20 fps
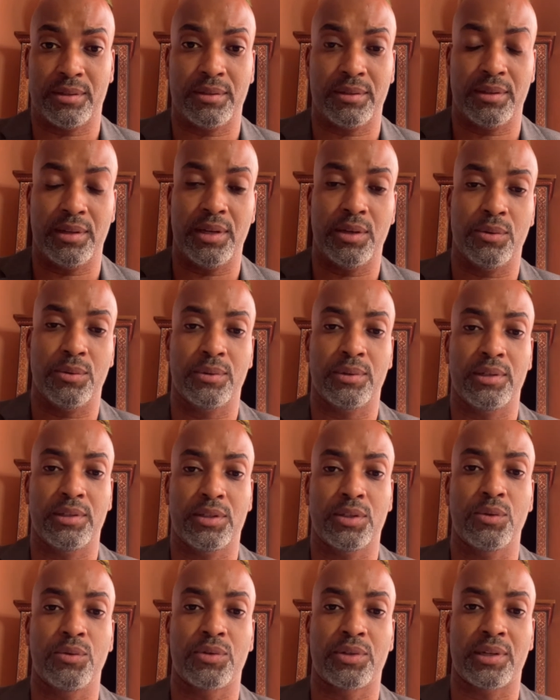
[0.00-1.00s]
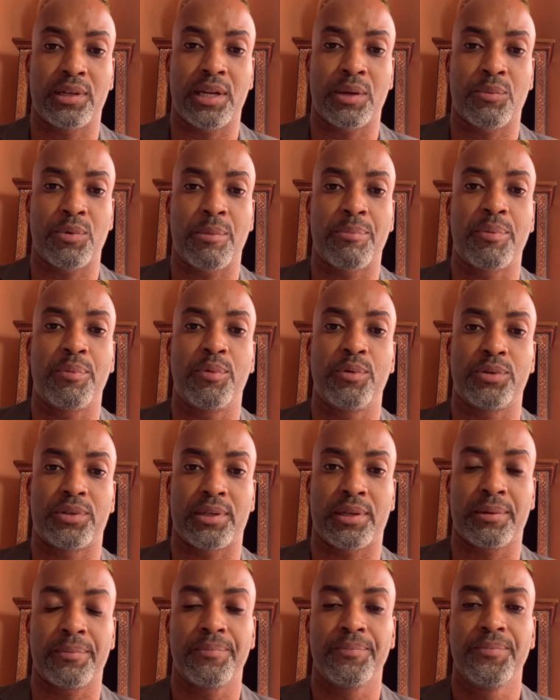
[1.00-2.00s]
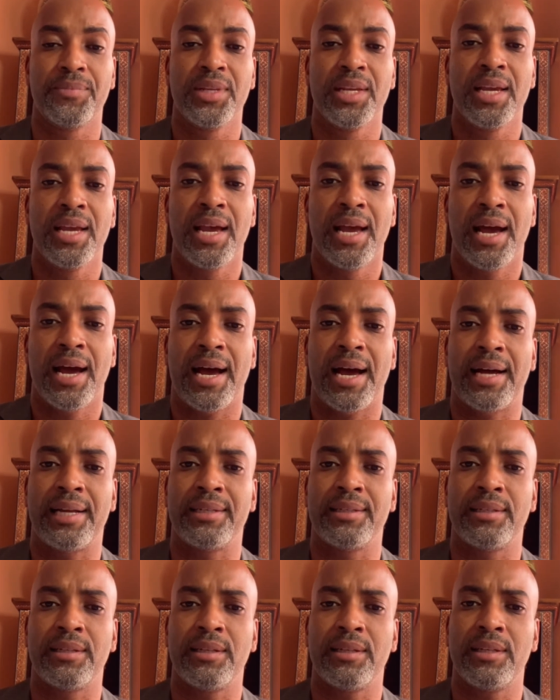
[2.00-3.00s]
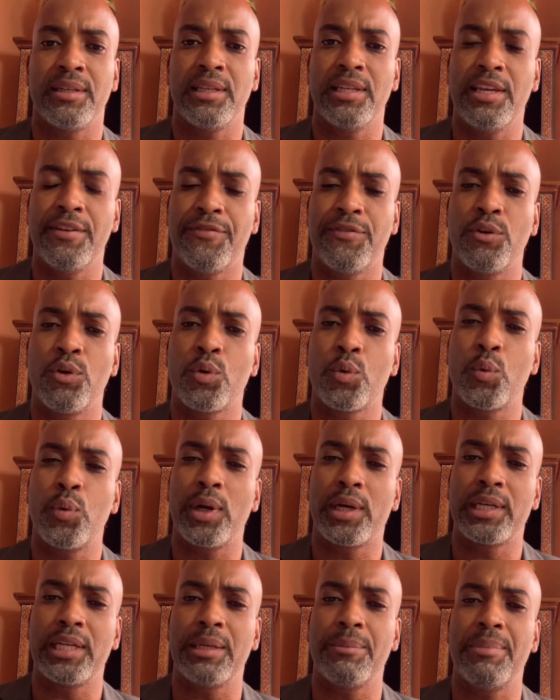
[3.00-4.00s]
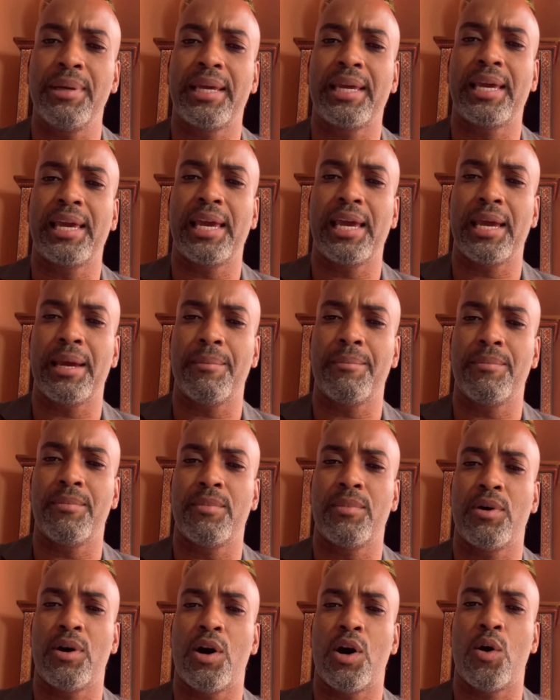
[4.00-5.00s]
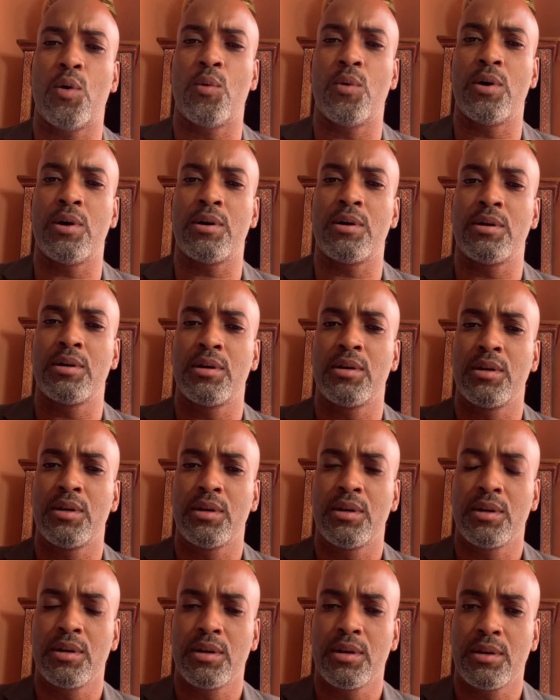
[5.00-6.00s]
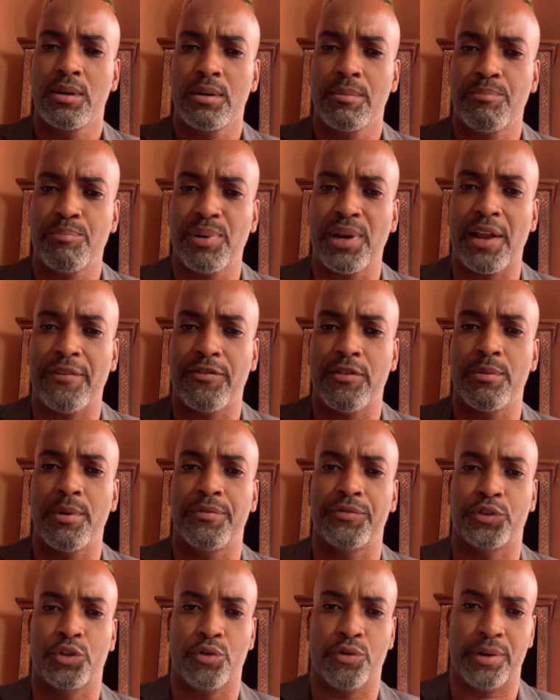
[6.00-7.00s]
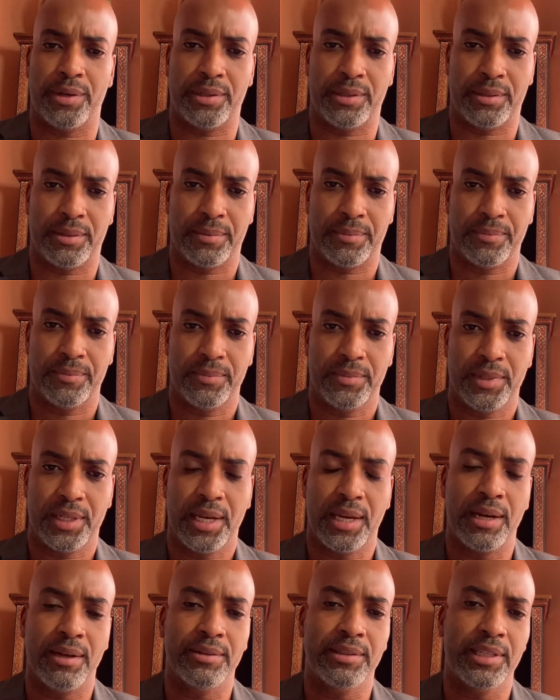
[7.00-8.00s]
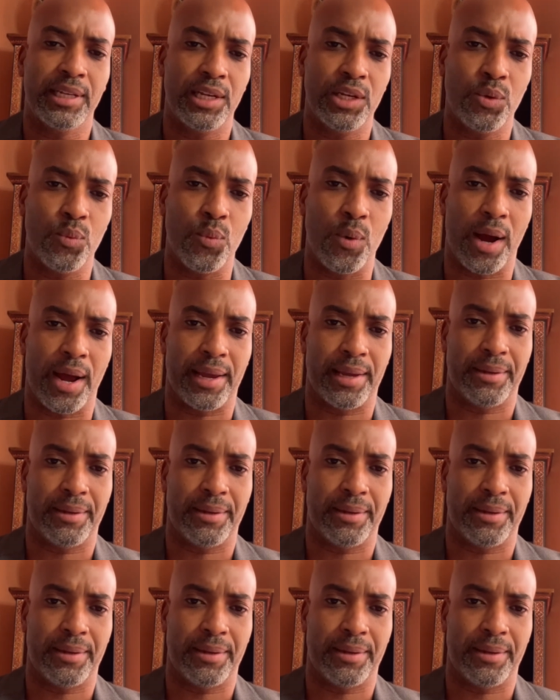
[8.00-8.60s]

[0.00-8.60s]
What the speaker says: the solution that we're proposing. And eFlow quickly became our platform of choice, and I'll tell you why.